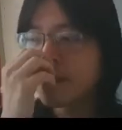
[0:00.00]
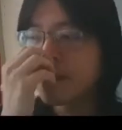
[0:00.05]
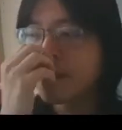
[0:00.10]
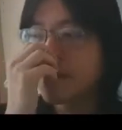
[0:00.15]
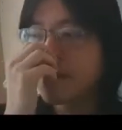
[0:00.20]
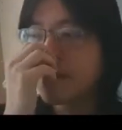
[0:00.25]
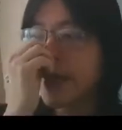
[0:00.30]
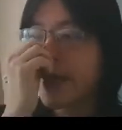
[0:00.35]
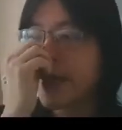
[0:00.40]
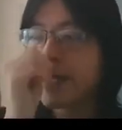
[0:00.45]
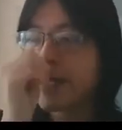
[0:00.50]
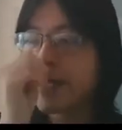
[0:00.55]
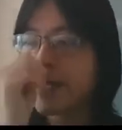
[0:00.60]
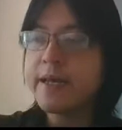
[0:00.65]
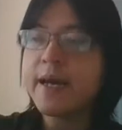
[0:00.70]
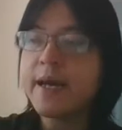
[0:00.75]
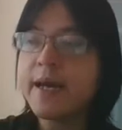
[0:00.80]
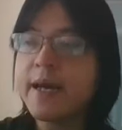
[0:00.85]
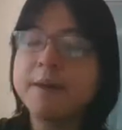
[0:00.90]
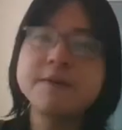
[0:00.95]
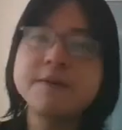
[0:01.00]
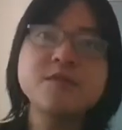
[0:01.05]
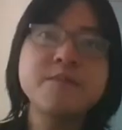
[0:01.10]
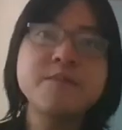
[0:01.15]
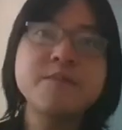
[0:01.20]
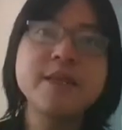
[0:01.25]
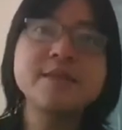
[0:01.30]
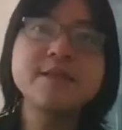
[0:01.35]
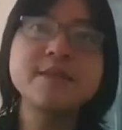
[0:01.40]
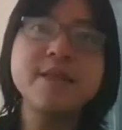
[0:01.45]
and it happens to be the
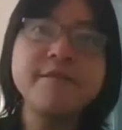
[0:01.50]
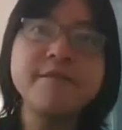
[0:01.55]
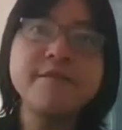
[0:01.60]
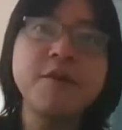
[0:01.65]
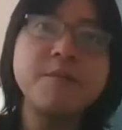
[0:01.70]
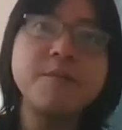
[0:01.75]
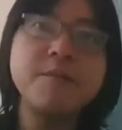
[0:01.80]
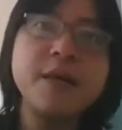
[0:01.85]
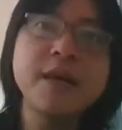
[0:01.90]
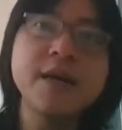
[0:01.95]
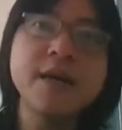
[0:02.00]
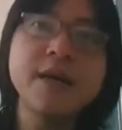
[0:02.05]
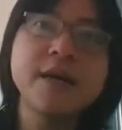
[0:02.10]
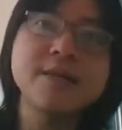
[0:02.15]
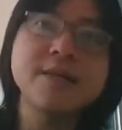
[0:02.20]
same formula as